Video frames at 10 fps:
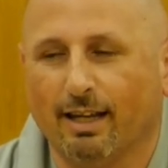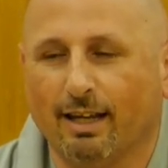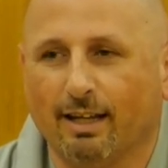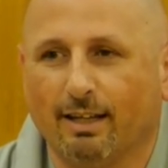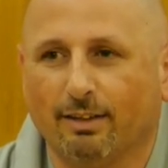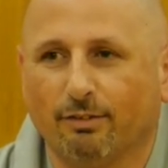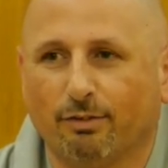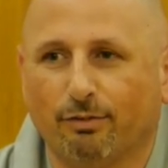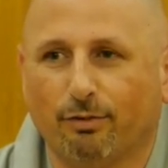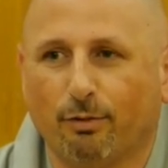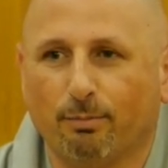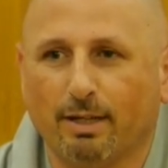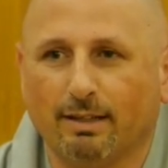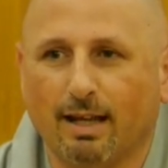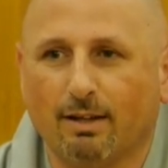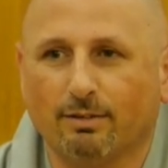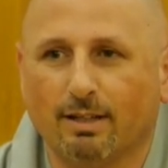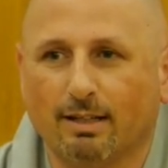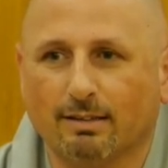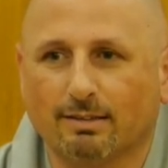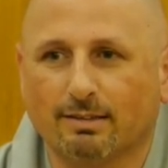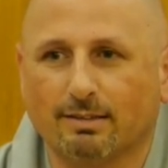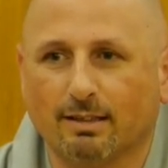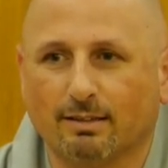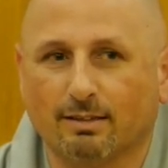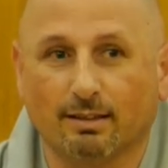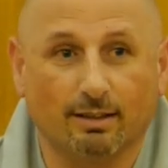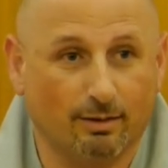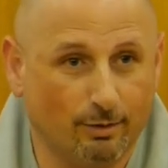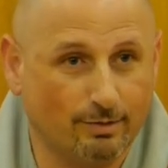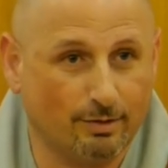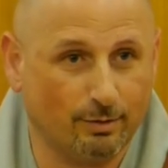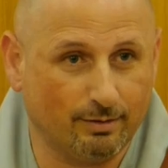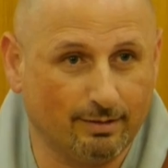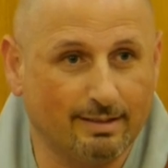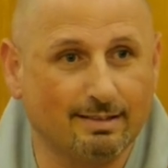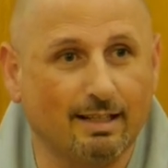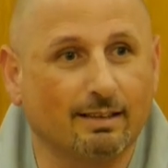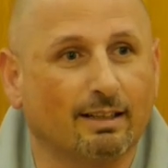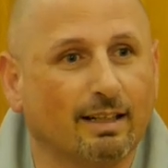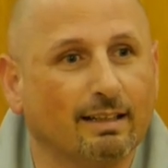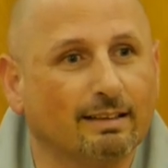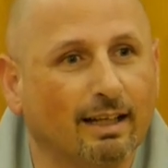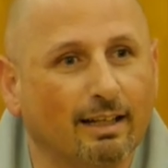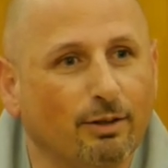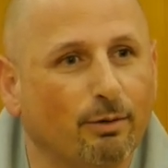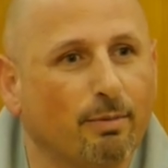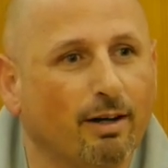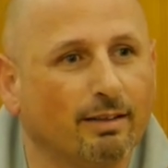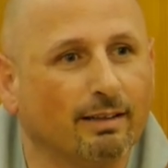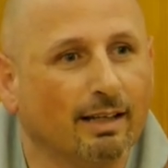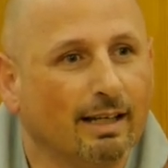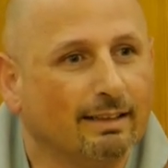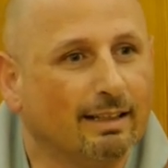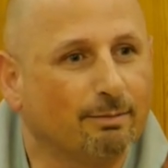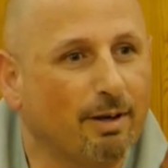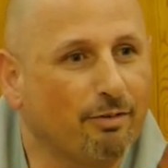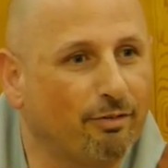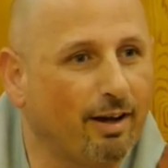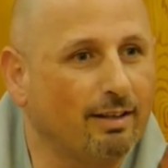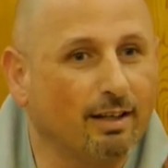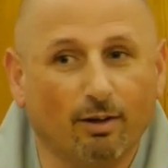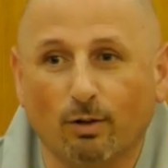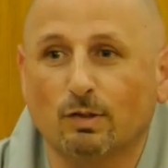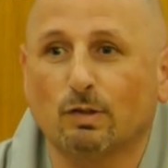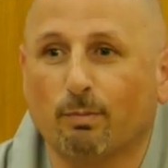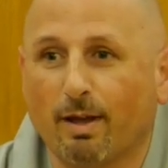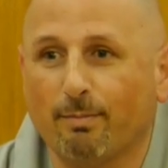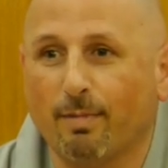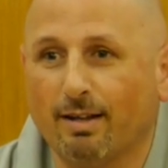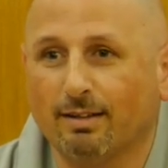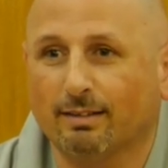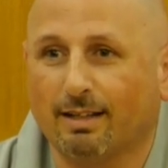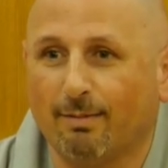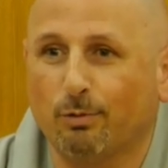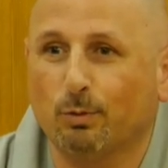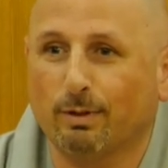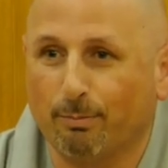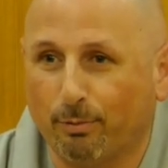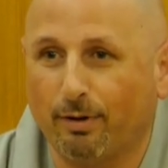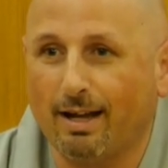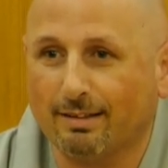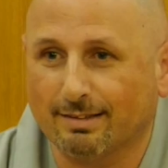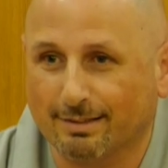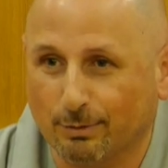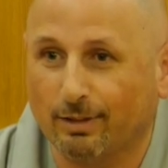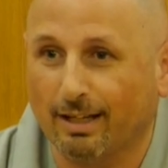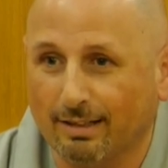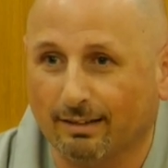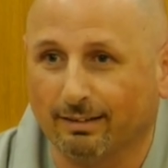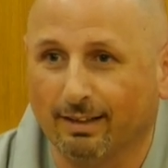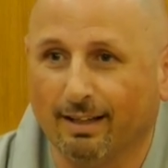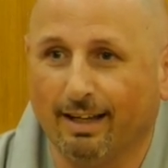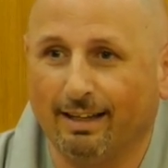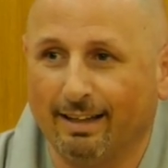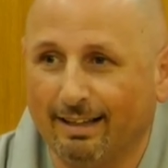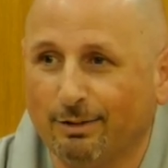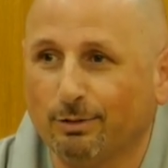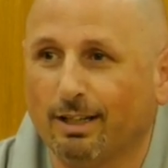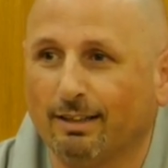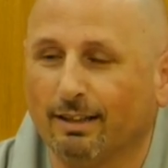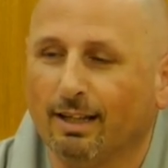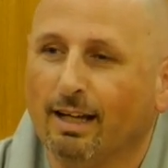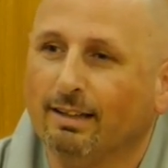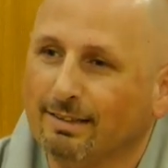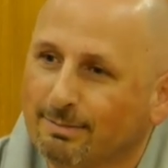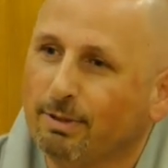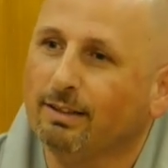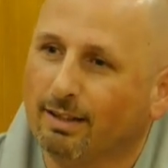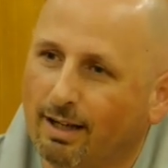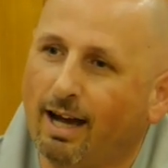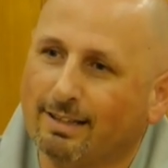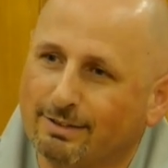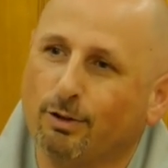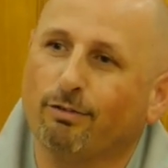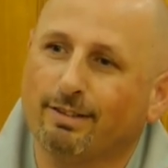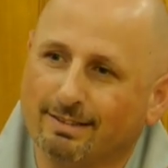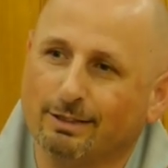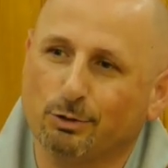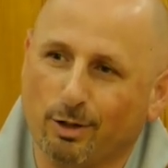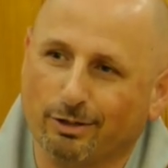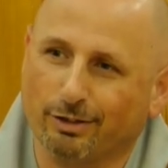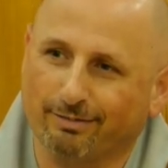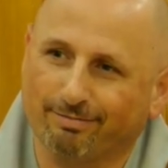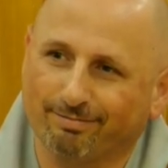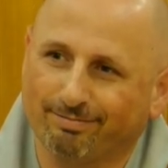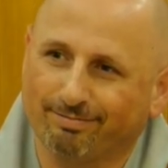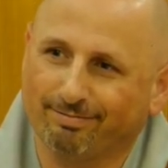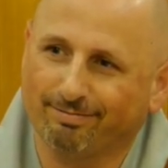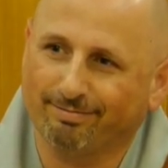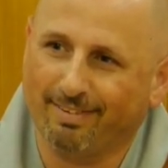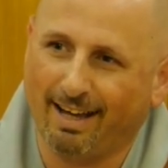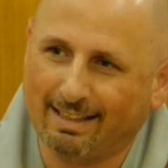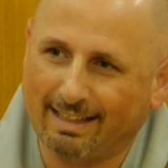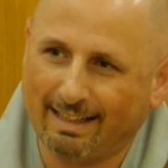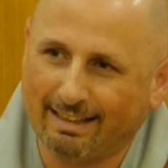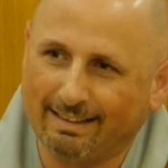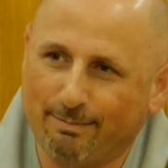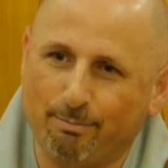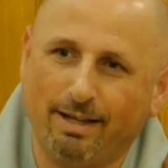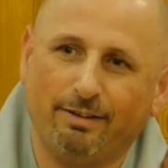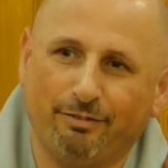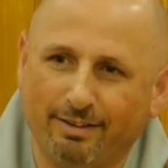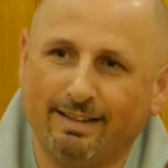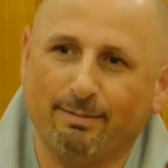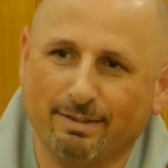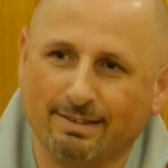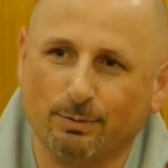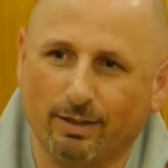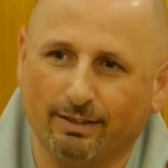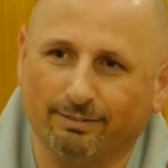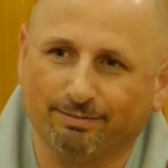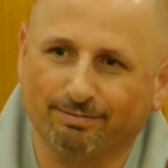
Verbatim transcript: And for me nowadays, that uh, also the Sangha can tell you about it, that my father, also my mother, come to the practice together and learn together. This means I solve the situation. I can benefit them as well.